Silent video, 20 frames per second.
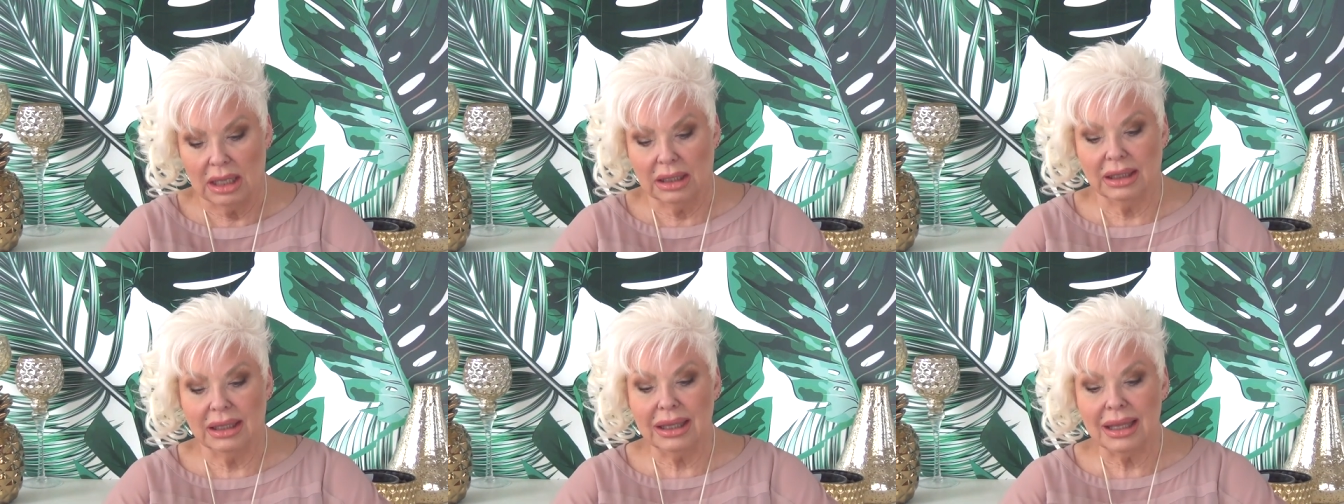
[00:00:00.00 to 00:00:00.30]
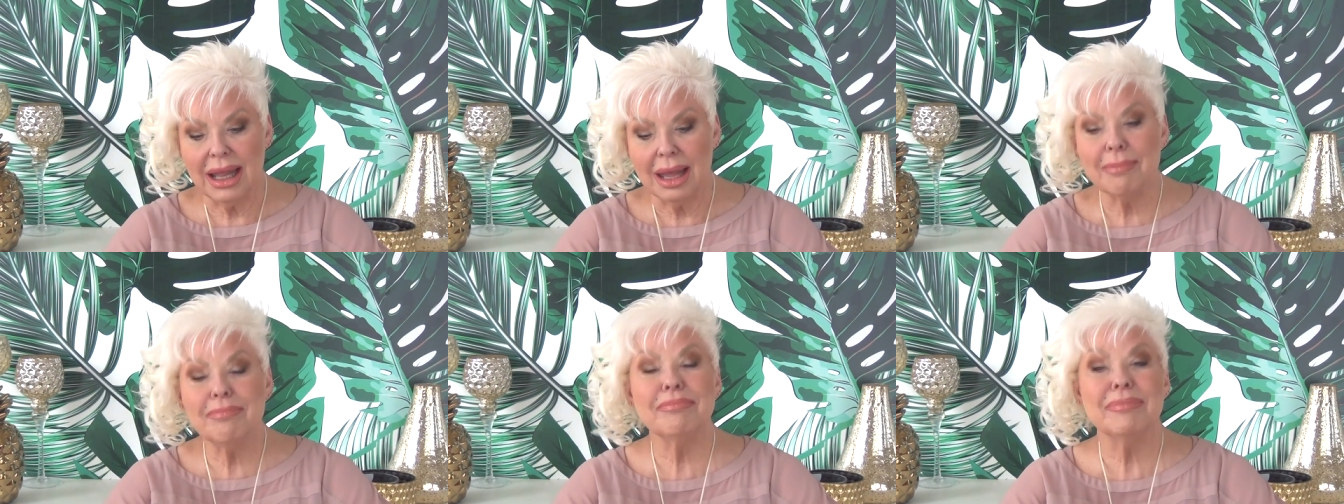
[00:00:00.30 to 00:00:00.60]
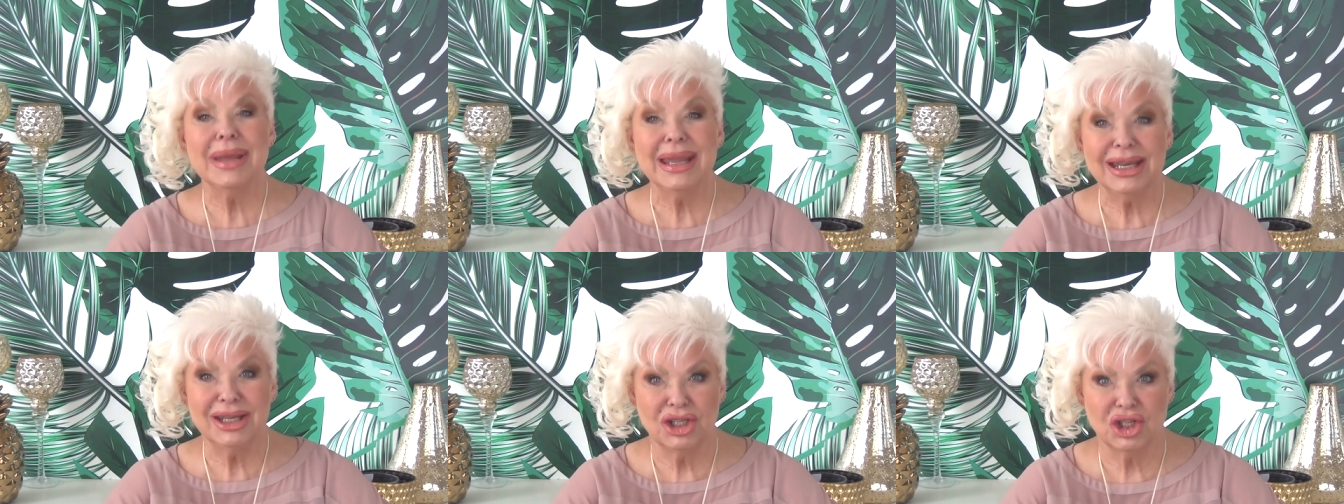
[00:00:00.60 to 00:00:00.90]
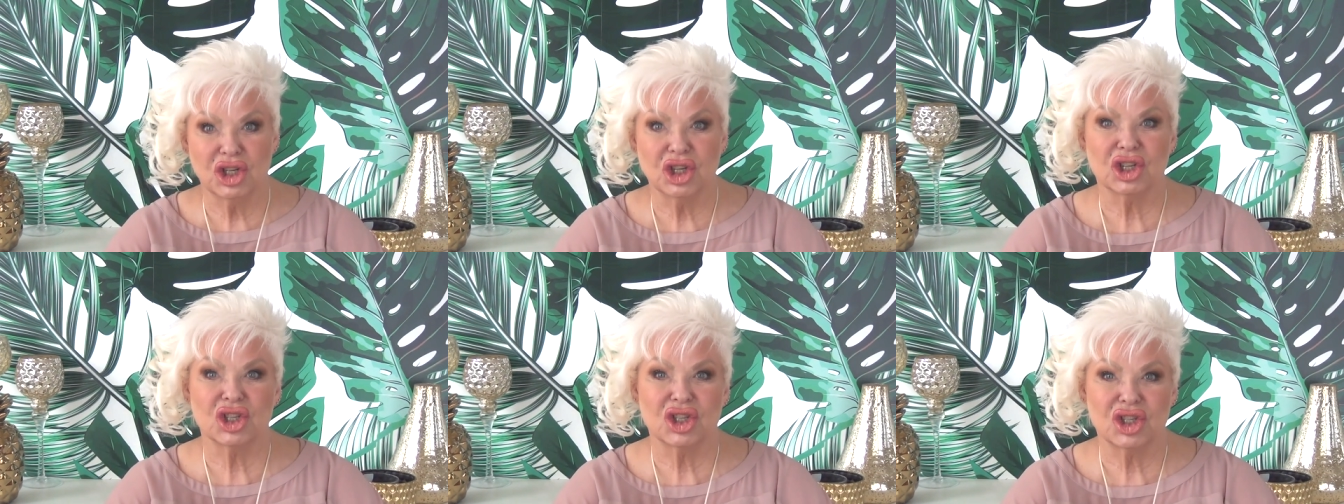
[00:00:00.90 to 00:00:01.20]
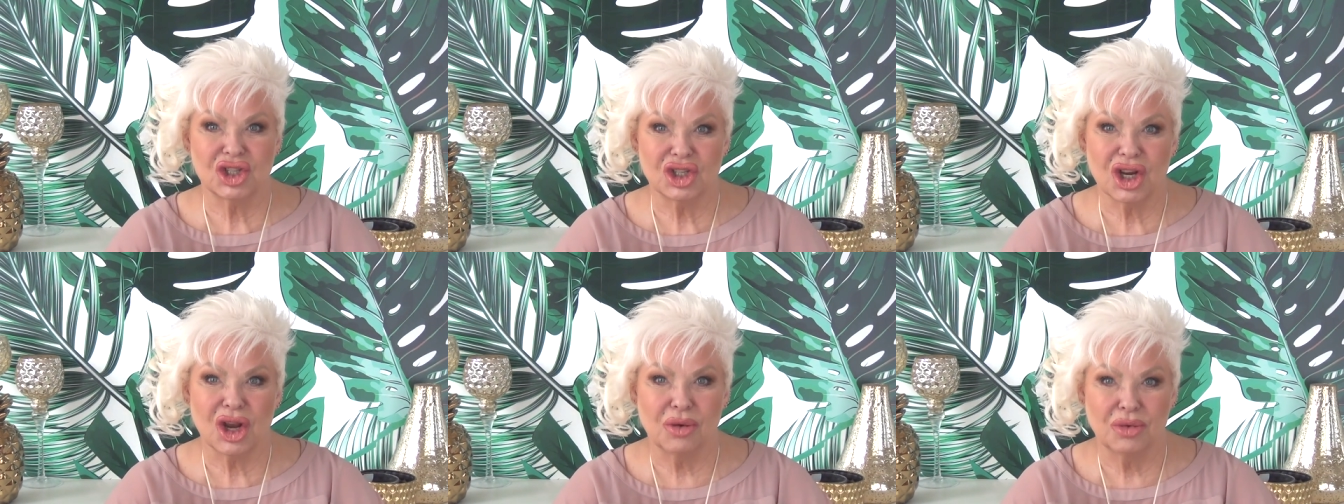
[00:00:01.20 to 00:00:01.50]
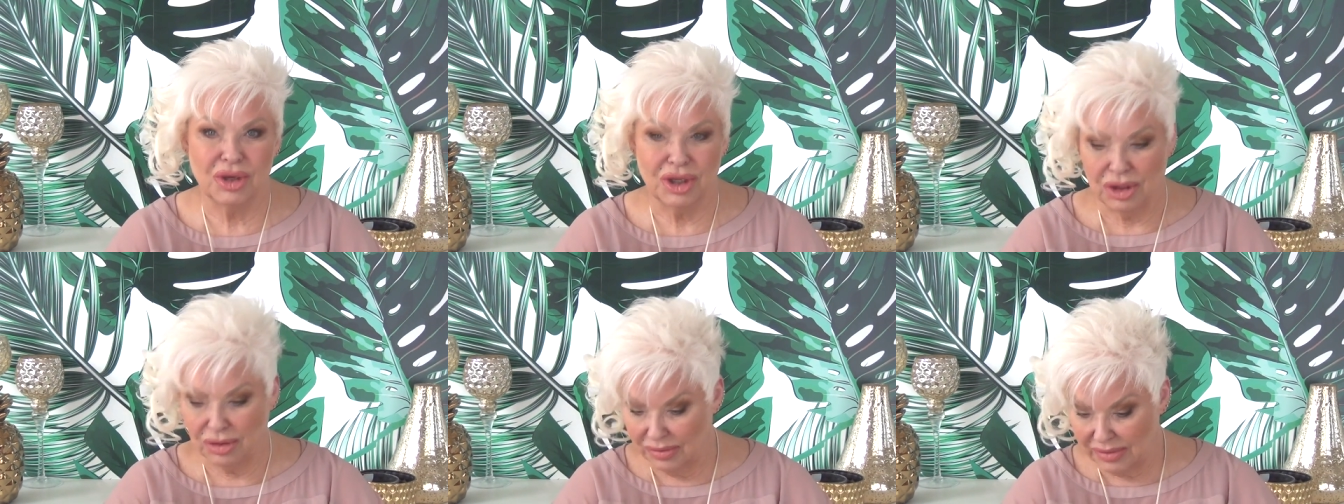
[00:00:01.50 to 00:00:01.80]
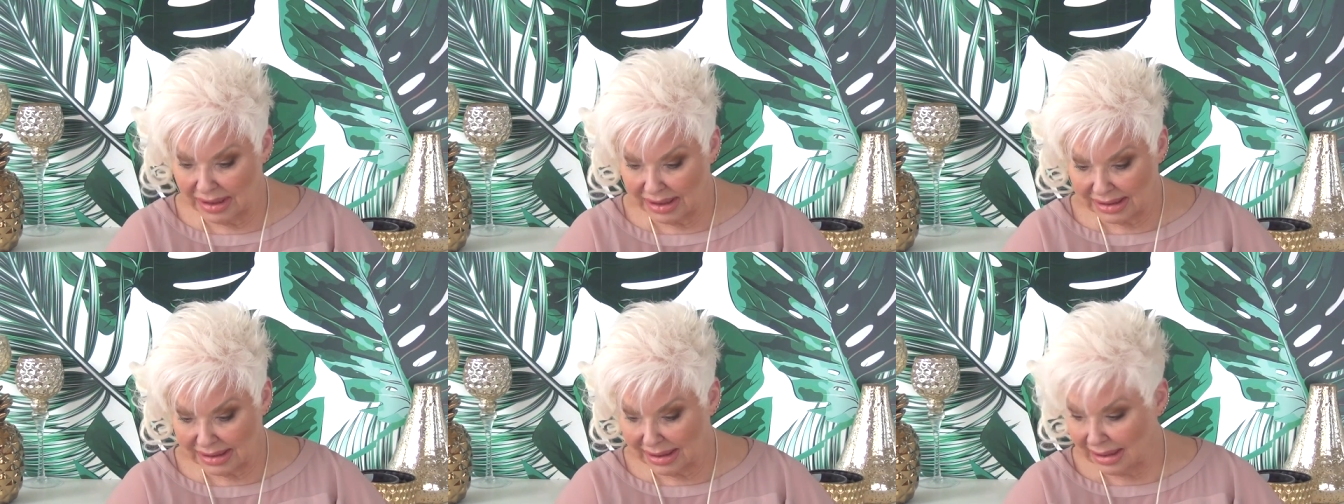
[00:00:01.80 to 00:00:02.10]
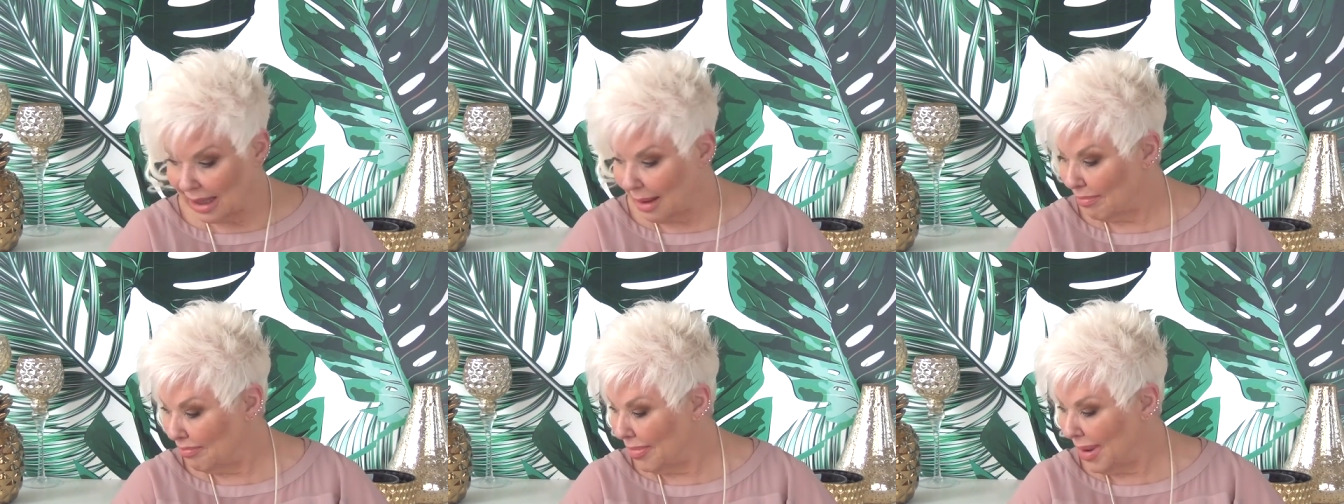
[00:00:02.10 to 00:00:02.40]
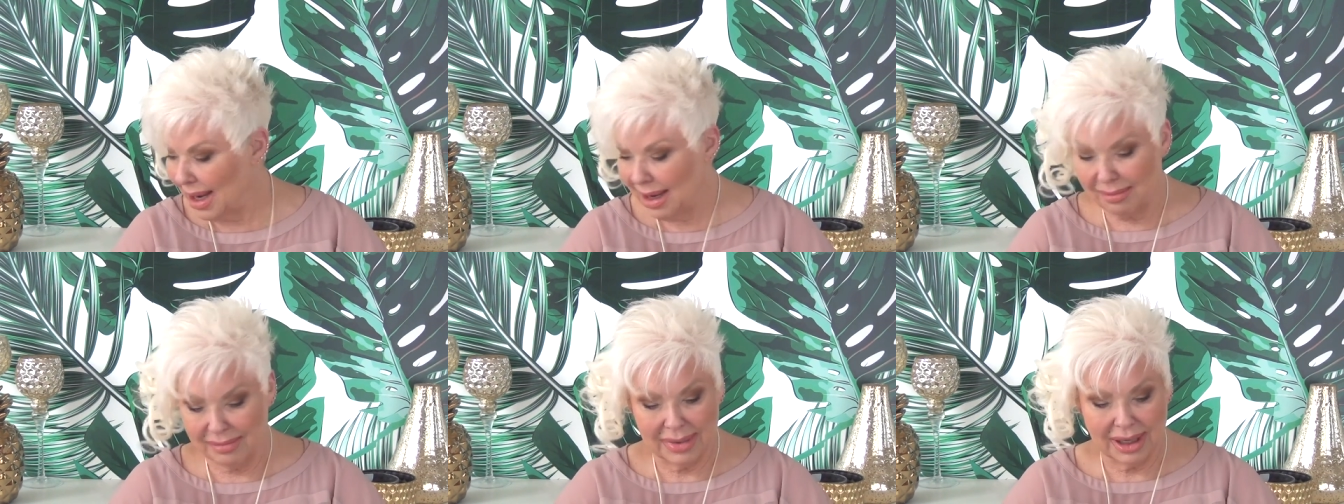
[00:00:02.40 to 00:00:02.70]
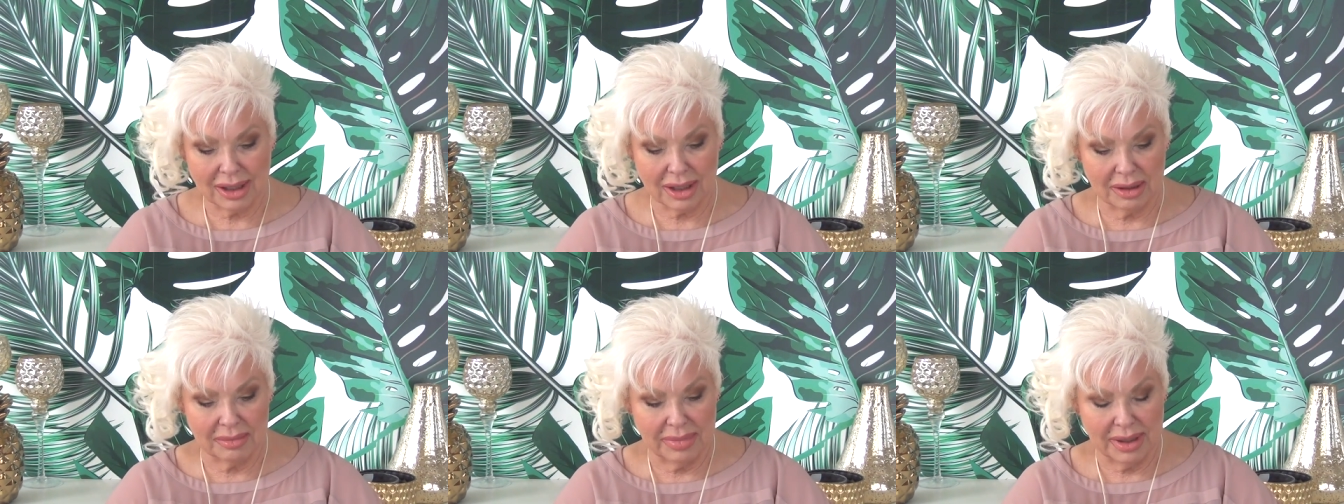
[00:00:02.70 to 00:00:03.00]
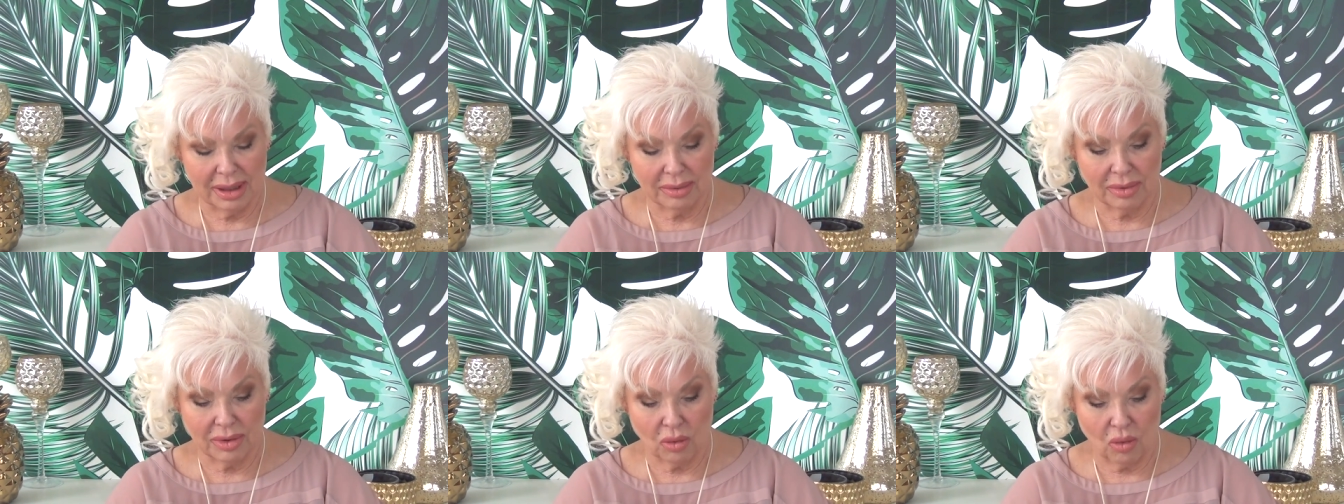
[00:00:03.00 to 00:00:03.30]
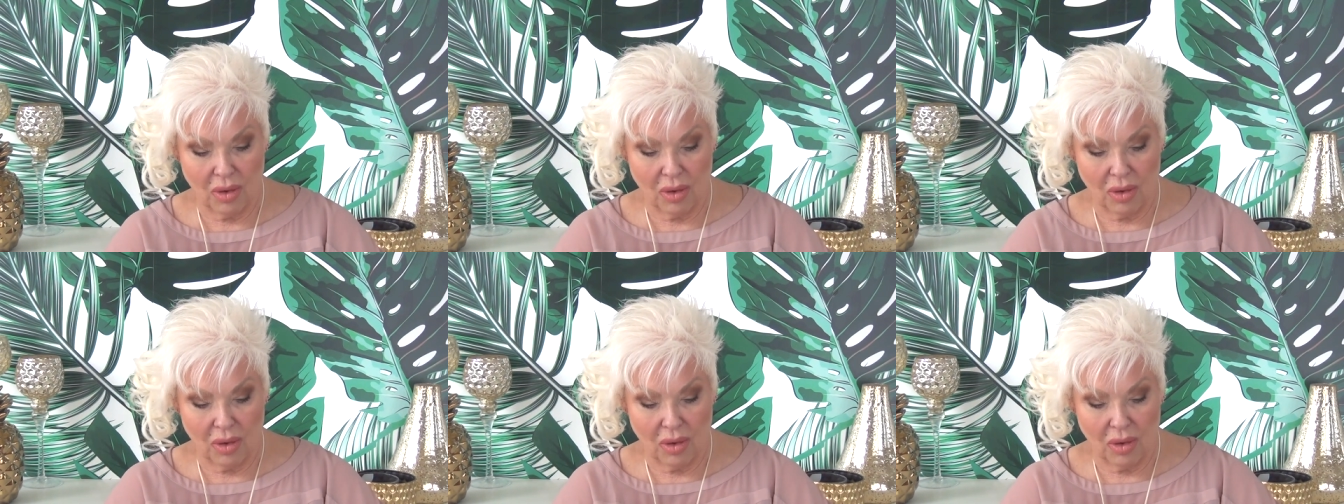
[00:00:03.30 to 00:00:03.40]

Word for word: Let me just show you this, and I bet I'm not going to be able to